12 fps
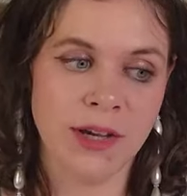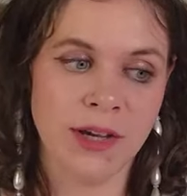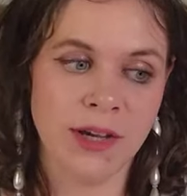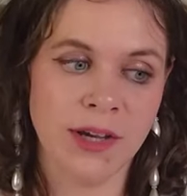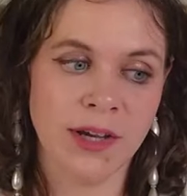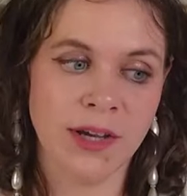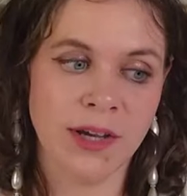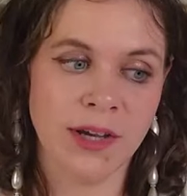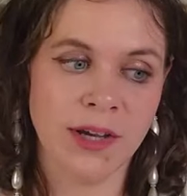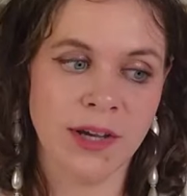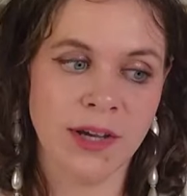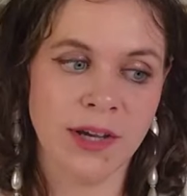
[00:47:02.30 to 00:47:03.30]
for
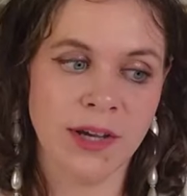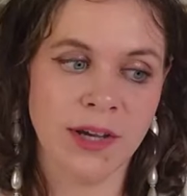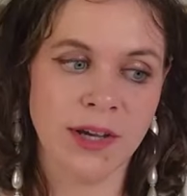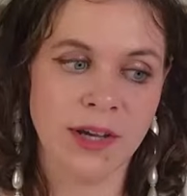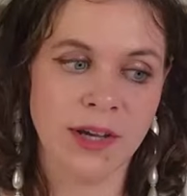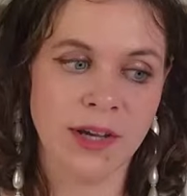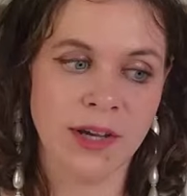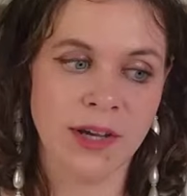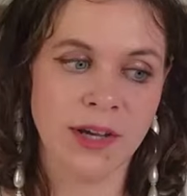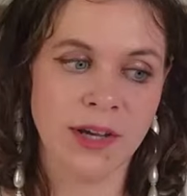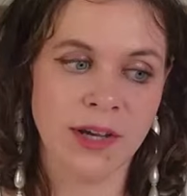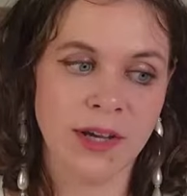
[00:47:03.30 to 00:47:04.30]
you. And the system is
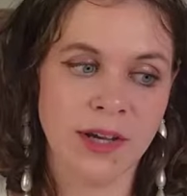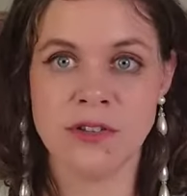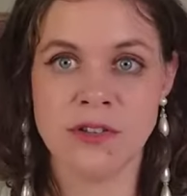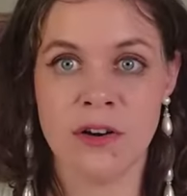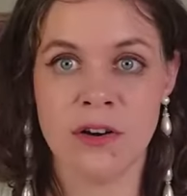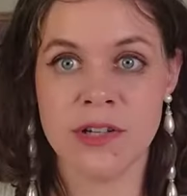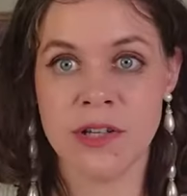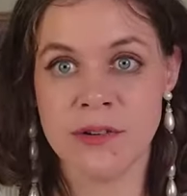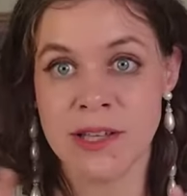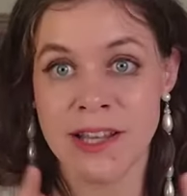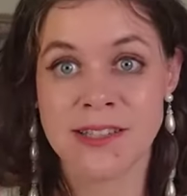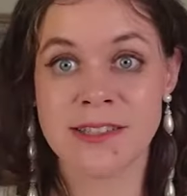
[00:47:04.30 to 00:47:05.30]
just here to offer you
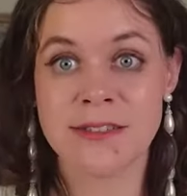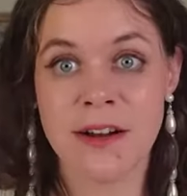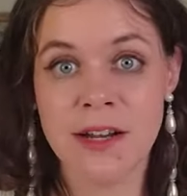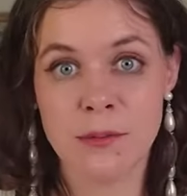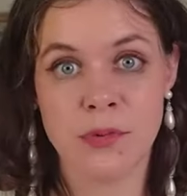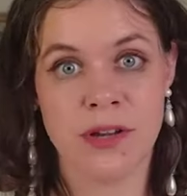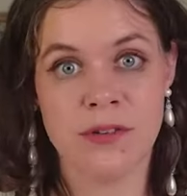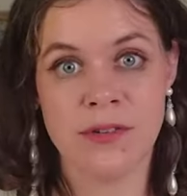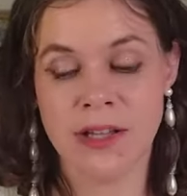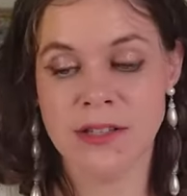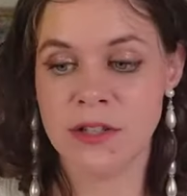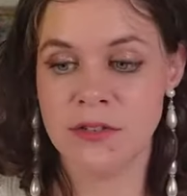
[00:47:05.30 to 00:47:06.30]
like a starting point,
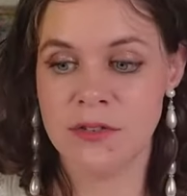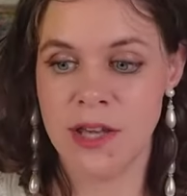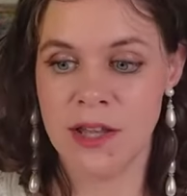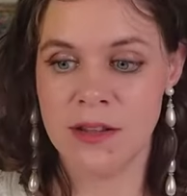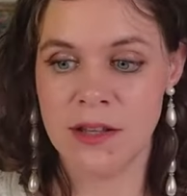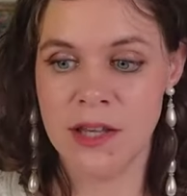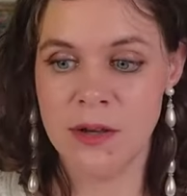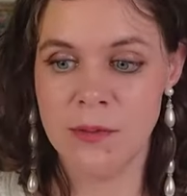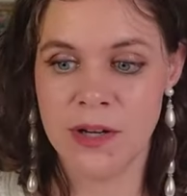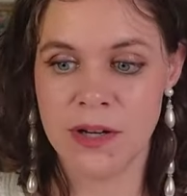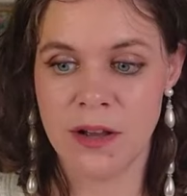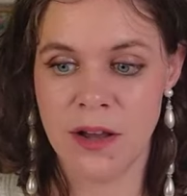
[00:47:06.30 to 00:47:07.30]
right? So if you get the
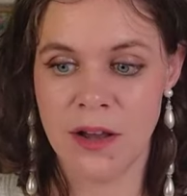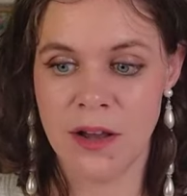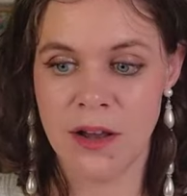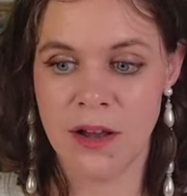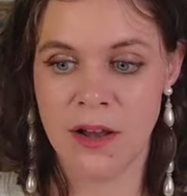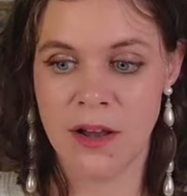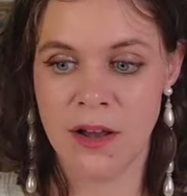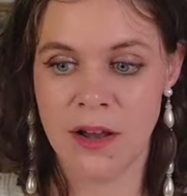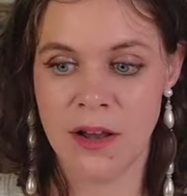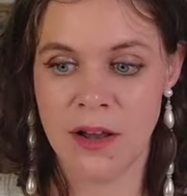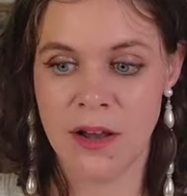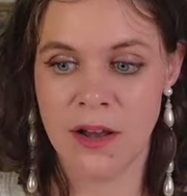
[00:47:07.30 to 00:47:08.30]
keyword guide,
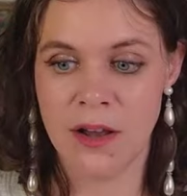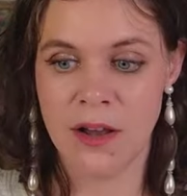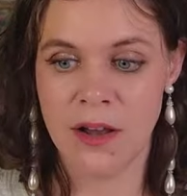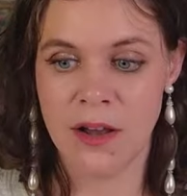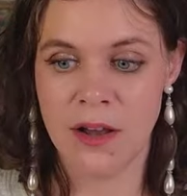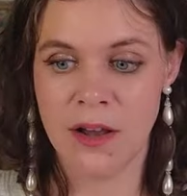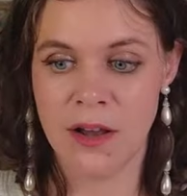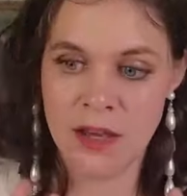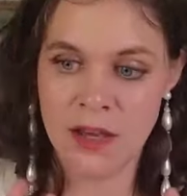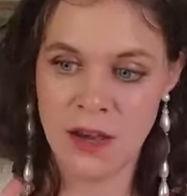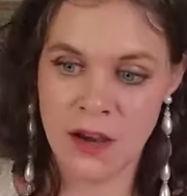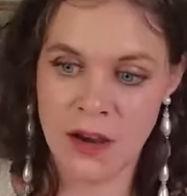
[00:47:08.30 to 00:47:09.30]
and like
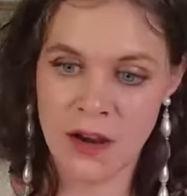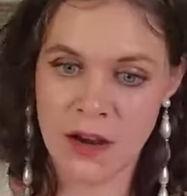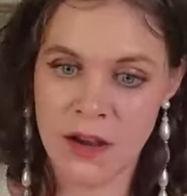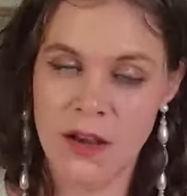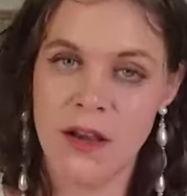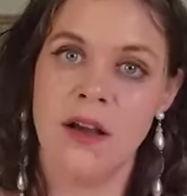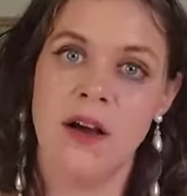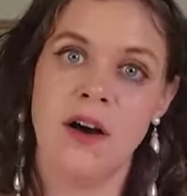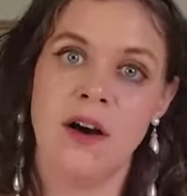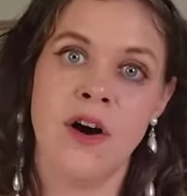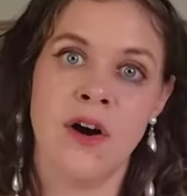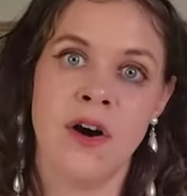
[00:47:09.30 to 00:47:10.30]
here
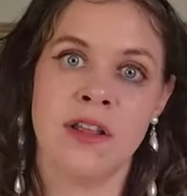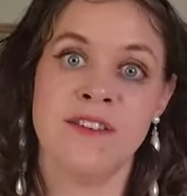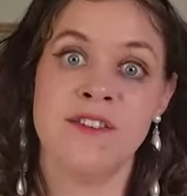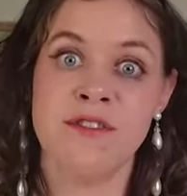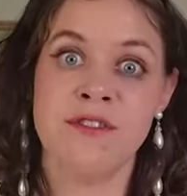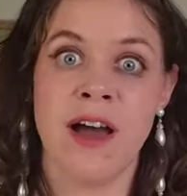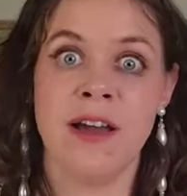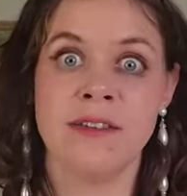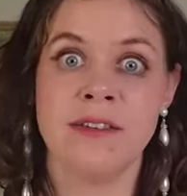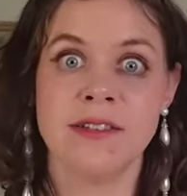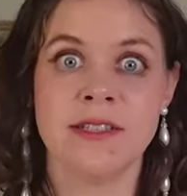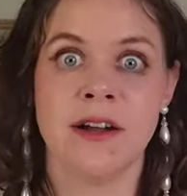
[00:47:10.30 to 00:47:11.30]
are the
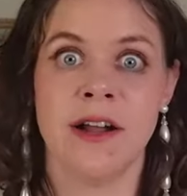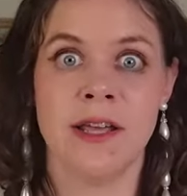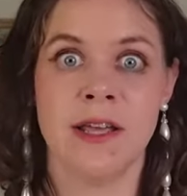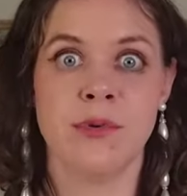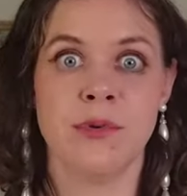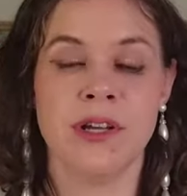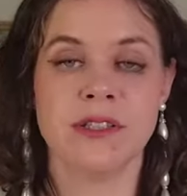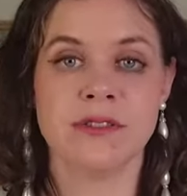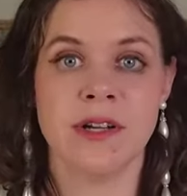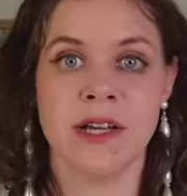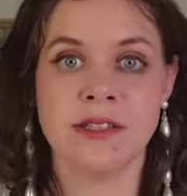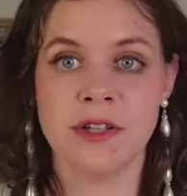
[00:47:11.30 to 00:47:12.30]
five starting points,
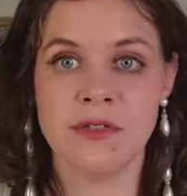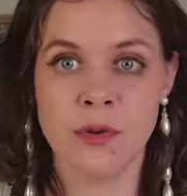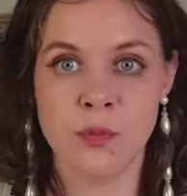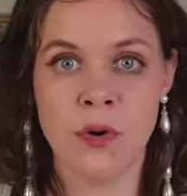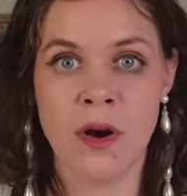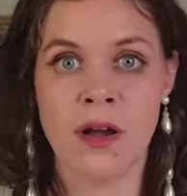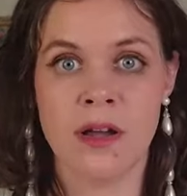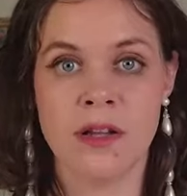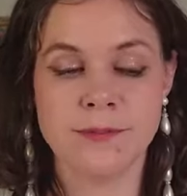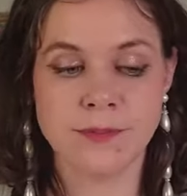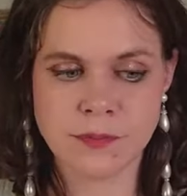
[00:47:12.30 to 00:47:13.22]
right? So if you want